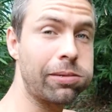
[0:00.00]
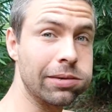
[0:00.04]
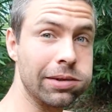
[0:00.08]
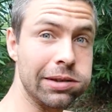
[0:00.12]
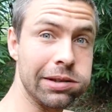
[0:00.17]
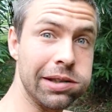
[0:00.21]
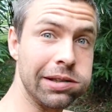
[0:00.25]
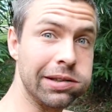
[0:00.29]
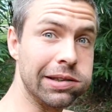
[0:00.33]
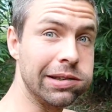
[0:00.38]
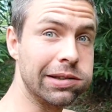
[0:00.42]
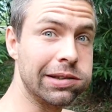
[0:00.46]

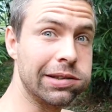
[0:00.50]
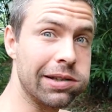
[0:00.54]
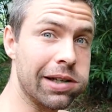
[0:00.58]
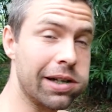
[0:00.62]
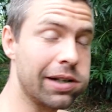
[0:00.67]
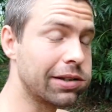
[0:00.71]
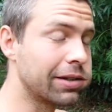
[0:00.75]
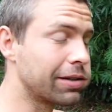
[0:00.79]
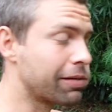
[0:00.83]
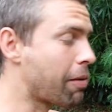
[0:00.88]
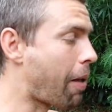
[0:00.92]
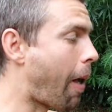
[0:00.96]
This is
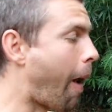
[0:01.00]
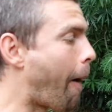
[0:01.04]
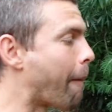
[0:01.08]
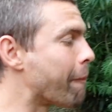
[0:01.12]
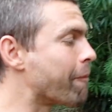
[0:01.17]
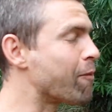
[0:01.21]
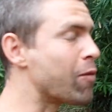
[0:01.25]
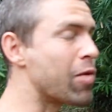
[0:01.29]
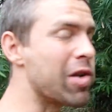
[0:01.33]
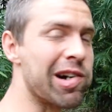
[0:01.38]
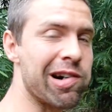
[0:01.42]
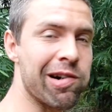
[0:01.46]
just
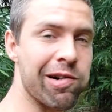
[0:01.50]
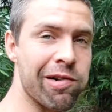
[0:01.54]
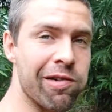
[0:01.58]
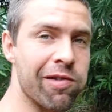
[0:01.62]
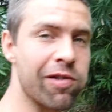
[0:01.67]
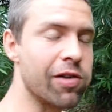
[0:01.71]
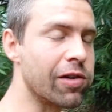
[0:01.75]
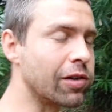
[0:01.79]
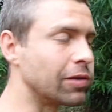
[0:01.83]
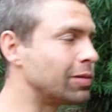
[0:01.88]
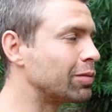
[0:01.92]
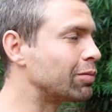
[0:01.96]

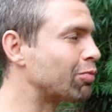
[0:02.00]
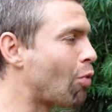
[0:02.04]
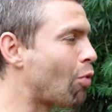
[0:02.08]
powerful.